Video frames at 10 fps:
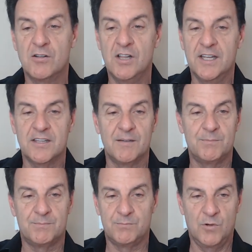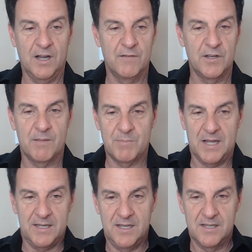click the wherever the
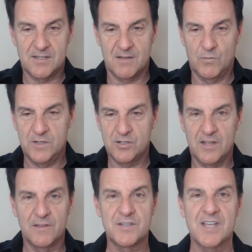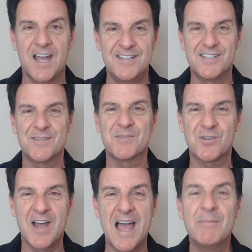button is on which other side to
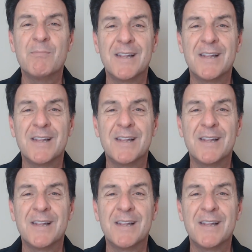subscribe and